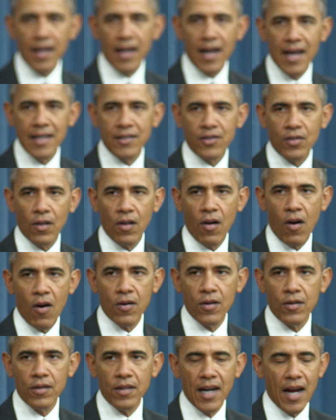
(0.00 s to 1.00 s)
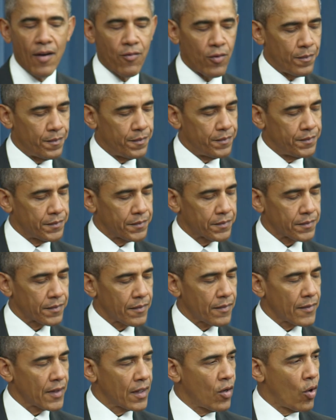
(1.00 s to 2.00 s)
Afterward, the president spoke to the
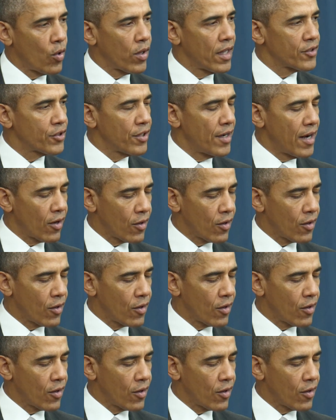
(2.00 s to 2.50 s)
media on the need